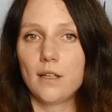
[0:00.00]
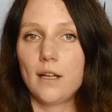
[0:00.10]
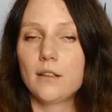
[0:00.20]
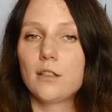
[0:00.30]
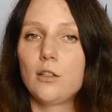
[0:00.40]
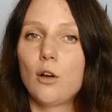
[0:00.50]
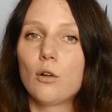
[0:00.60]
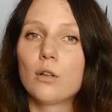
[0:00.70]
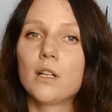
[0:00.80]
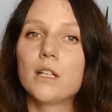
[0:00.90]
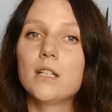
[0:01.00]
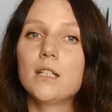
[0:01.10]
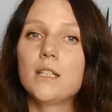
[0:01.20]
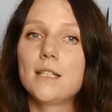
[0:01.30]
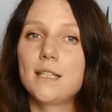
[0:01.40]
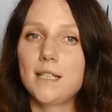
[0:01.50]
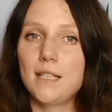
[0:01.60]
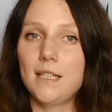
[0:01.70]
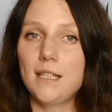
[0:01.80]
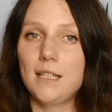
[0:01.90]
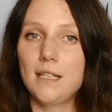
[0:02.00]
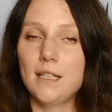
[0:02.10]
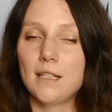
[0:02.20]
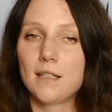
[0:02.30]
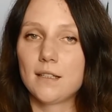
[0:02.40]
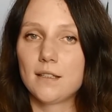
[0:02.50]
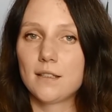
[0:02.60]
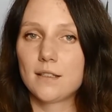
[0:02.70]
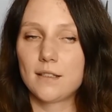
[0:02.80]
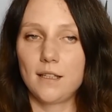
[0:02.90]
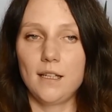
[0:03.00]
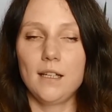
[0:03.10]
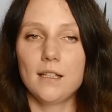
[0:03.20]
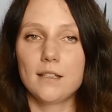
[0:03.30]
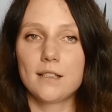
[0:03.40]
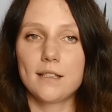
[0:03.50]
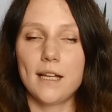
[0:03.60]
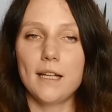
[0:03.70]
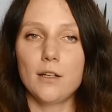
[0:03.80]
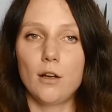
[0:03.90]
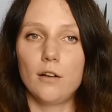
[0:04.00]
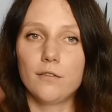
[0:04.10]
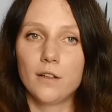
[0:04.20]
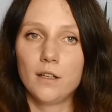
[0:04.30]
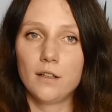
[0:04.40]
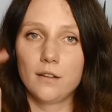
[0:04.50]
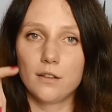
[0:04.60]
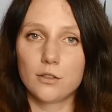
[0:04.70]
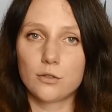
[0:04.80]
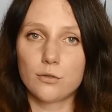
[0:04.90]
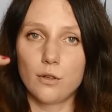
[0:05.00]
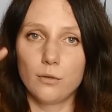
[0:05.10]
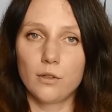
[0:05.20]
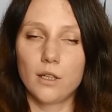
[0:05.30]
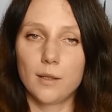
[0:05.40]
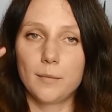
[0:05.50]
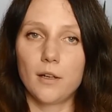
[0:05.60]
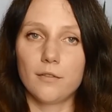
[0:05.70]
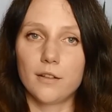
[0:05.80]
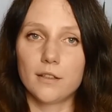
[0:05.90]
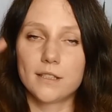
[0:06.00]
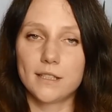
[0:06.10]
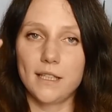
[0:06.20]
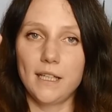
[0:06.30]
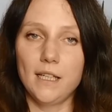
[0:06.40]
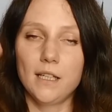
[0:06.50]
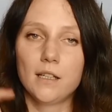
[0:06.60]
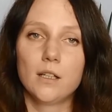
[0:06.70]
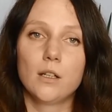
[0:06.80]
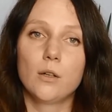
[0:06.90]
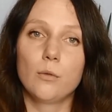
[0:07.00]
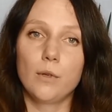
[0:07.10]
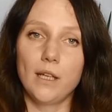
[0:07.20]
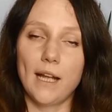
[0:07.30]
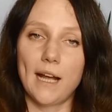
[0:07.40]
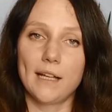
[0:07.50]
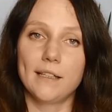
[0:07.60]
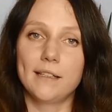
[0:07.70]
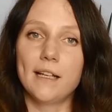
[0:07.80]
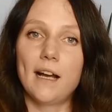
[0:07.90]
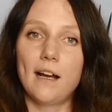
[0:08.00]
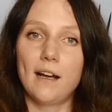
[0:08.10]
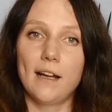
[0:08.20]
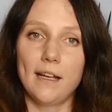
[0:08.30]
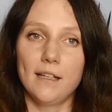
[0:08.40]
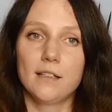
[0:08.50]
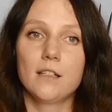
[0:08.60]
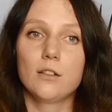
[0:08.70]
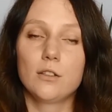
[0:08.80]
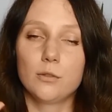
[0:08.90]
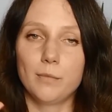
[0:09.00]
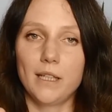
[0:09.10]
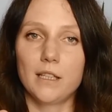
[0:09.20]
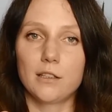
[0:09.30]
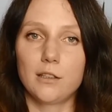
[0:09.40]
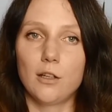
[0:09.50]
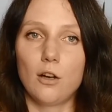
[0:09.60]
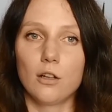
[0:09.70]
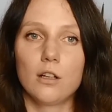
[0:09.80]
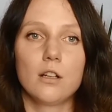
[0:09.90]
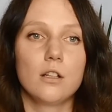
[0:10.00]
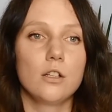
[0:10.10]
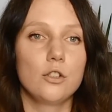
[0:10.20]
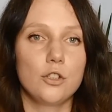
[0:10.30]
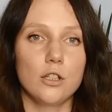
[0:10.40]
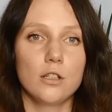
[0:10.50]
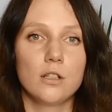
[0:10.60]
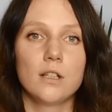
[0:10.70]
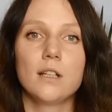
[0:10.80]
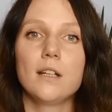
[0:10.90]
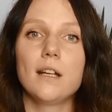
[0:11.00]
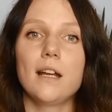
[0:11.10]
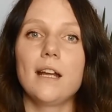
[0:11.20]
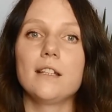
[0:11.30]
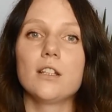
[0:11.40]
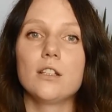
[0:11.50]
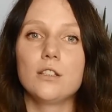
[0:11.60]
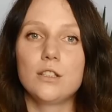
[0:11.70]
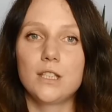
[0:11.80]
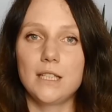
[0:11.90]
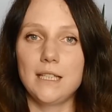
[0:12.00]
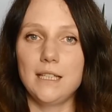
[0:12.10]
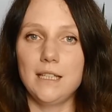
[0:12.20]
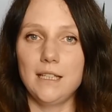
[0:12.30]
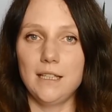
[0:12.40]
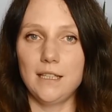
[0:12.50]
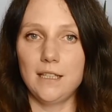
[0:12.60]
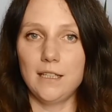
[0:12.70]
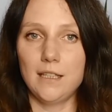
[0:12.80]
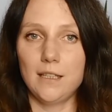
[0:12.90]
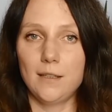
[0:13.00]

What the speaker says: and the long chi. See, instead of the stroke above the C, we add an I to make it long. Ch and chi.